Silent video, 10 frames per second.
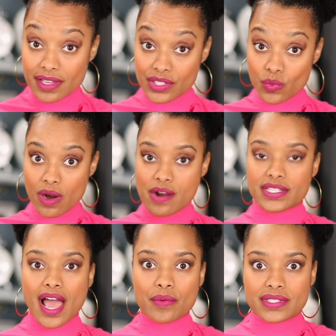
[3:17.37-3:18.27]
His
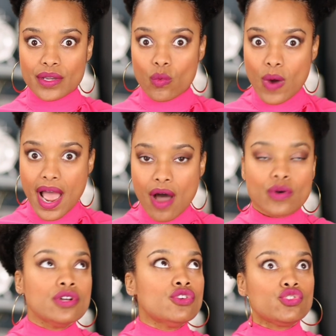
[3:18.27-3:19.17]
words. I was like,
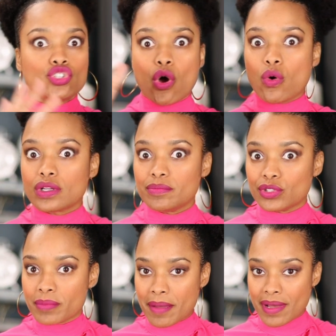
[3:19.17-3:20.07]
wow, totally
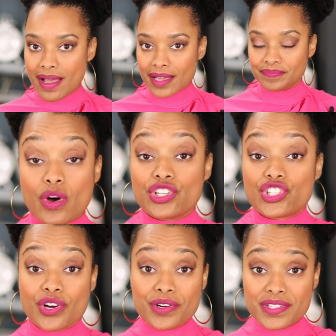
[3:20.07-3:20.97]
blew my mind. Well, it
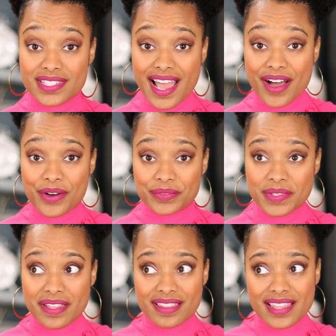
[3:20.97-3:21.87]
turns out
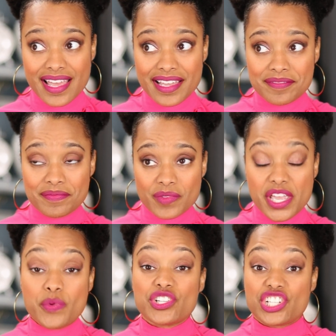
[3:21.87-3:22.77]
that
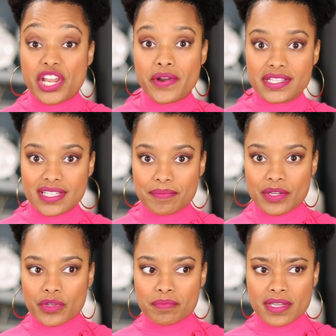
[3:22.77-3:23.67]
he was sharing
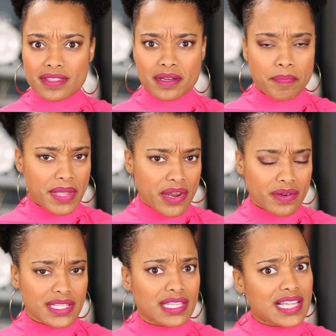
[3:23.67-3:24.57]
something with me that
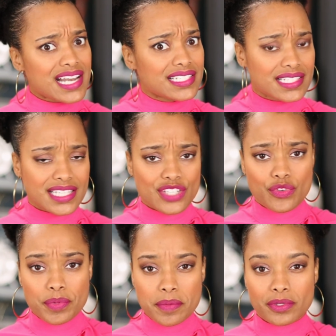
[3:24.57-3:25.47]
apparently a lot of
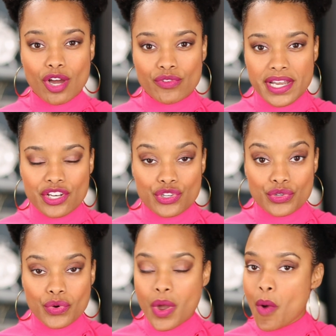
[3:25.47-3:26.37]
successful people already
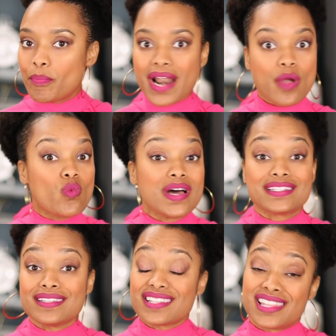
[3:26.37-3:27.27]
knew, but I
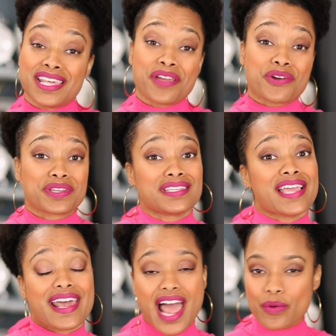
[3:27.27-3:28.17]
wasn't there
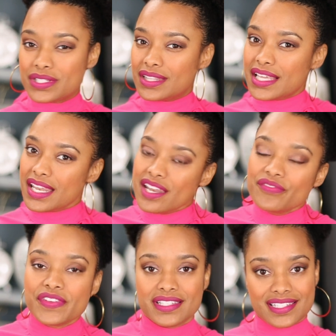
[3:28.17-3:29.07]
yet. I was at the
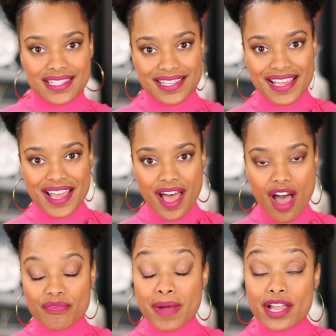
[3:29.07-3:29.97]
infancy
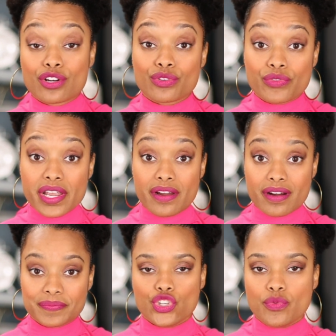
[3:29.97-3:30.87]
of my
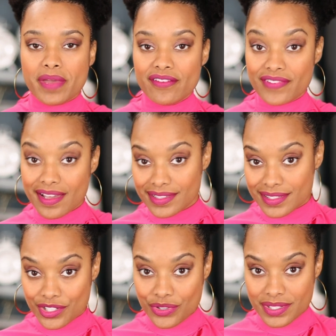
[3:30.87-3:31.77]
career. You may find
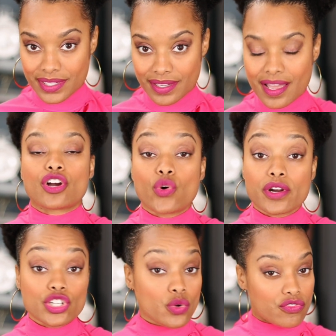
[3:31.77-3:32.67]
this interesting.
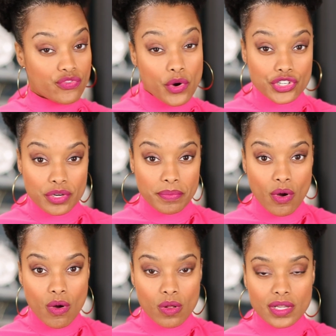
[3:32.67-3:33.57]
According to a Fortune
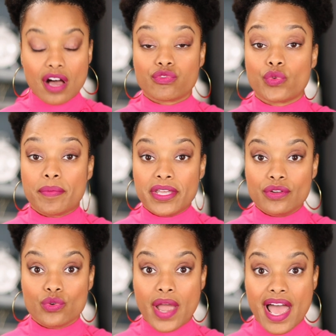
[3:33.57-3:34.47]
poll of
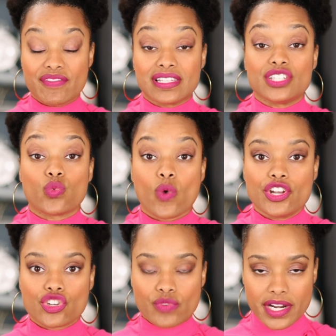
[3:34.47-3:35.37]
women who have at least
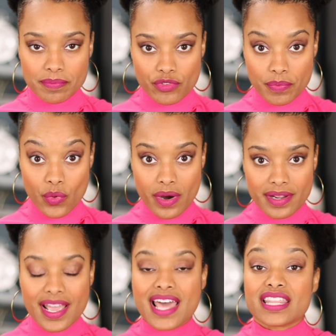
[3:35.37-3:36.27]
one direct
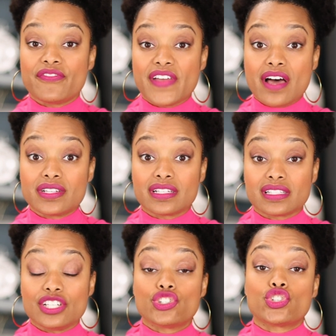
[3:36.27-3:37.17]
report, they found that
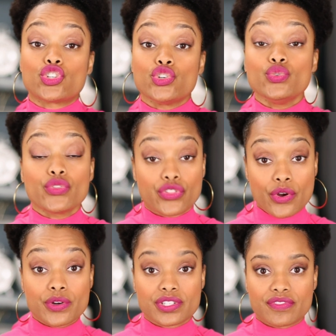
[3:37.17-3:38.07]
at least
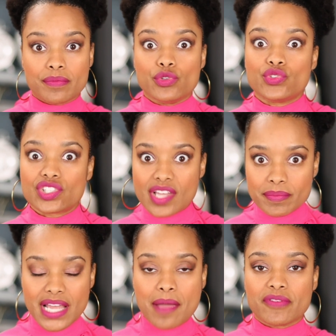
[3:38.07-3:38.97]
two-thirds of them use
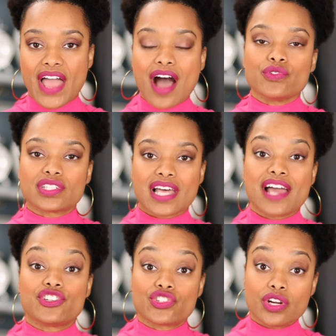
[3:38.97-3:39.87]
some type of
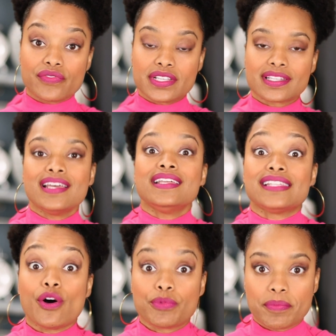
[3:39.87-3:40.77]
outside service
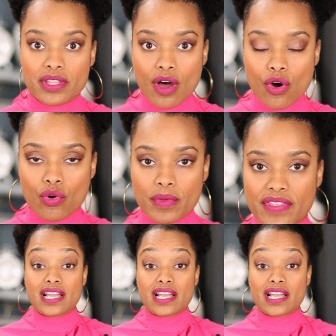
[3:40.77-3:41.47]
to help them in the home.